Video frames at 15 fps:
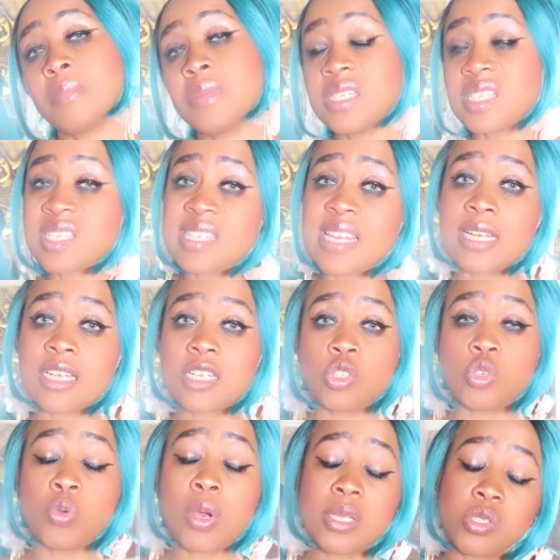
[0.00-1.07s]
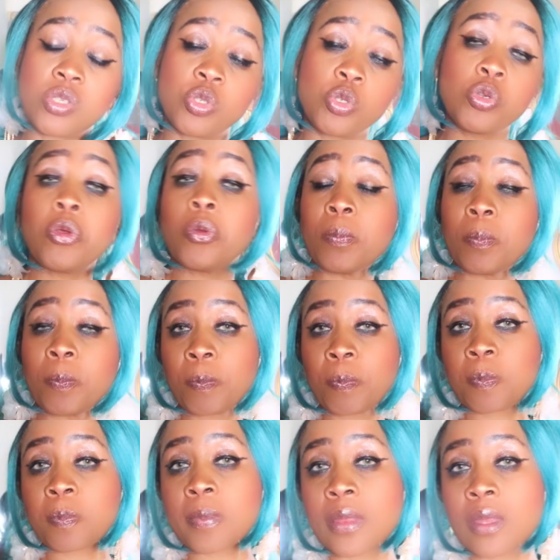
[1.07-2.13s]
a mistake to assume,
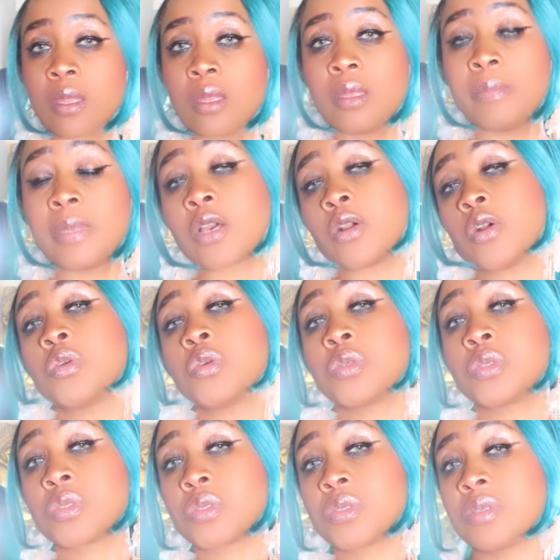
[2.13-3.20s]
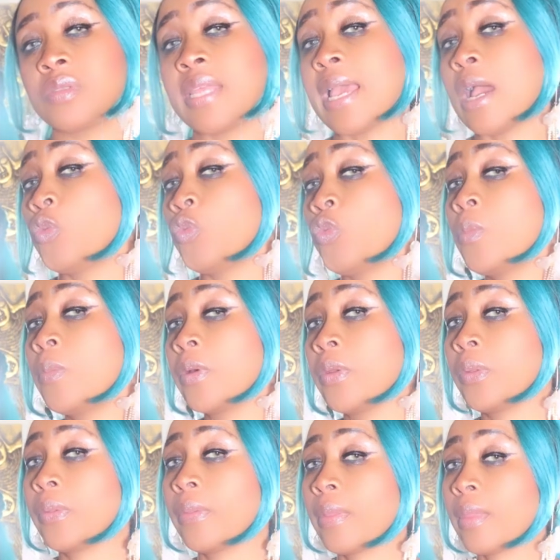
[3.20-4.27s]
because there are
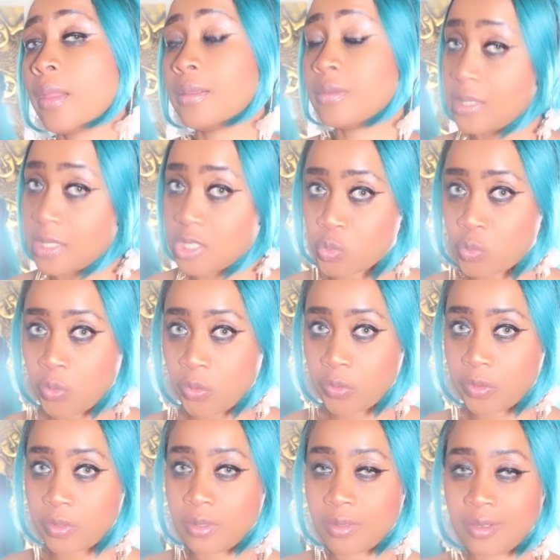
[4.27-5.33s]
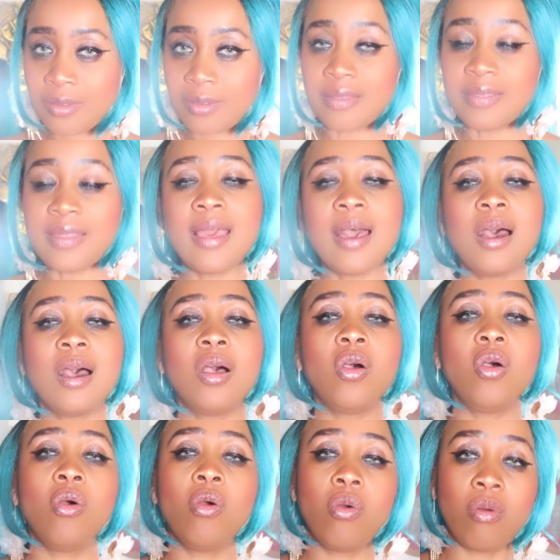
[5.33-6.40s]
women in this world, that they are
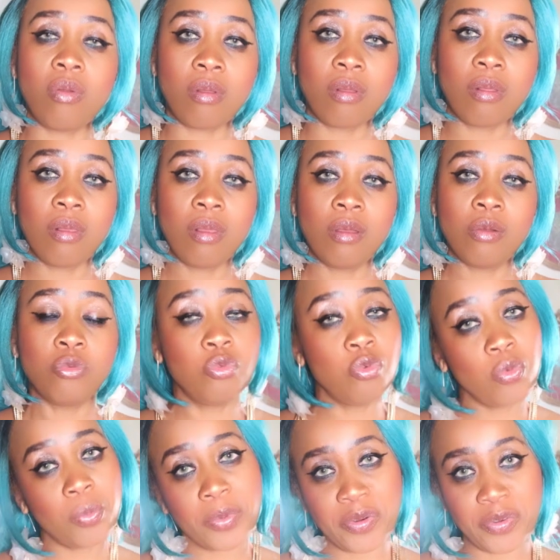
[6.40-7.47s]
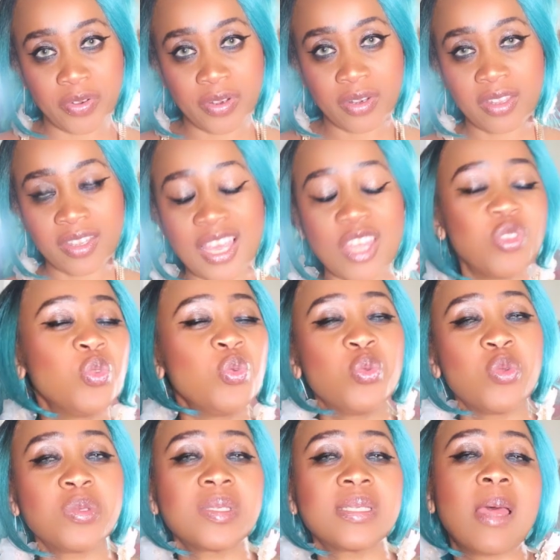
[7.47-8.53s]
all women can do
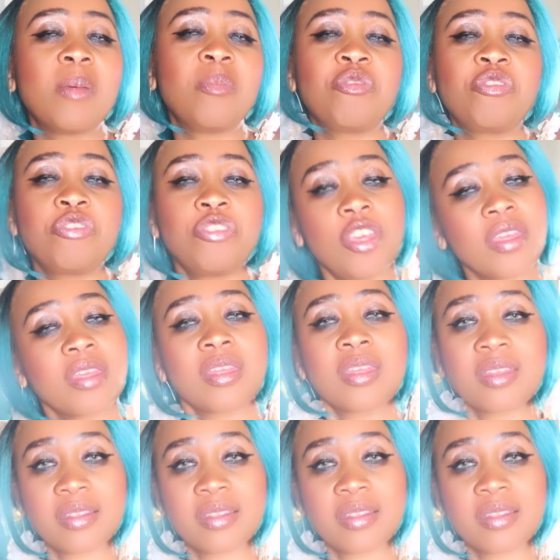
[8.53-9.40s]
the same thing.